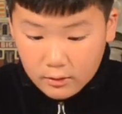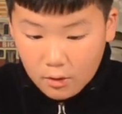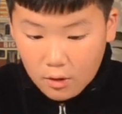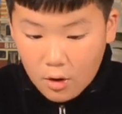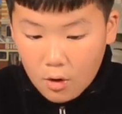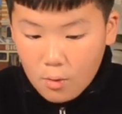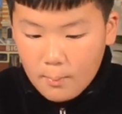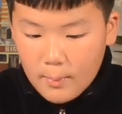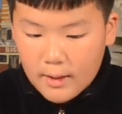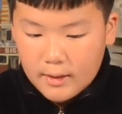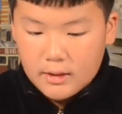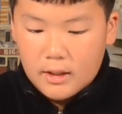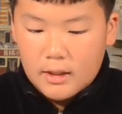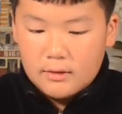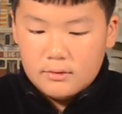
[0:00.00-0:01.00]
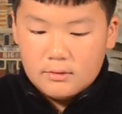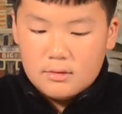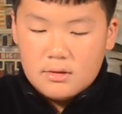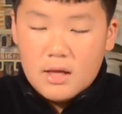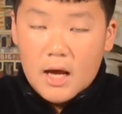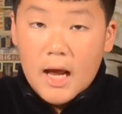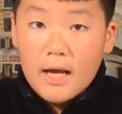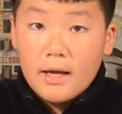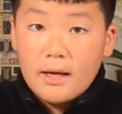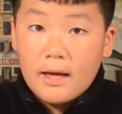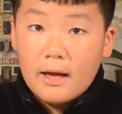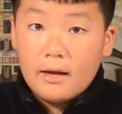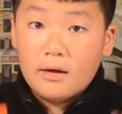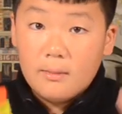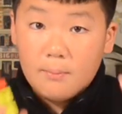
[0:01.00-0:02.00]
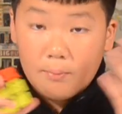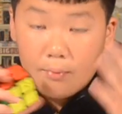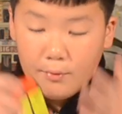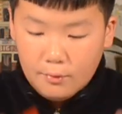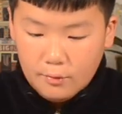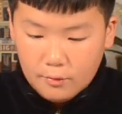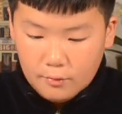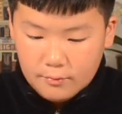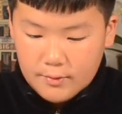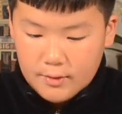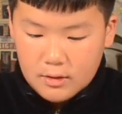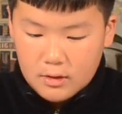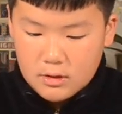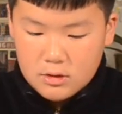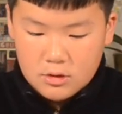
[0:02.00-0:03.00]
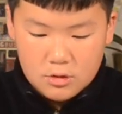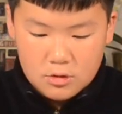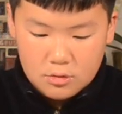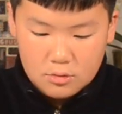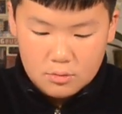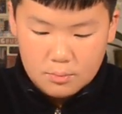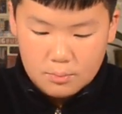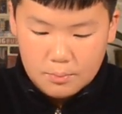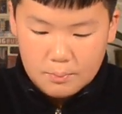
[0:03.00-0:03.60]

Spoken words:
Oh my god, that had improved this cube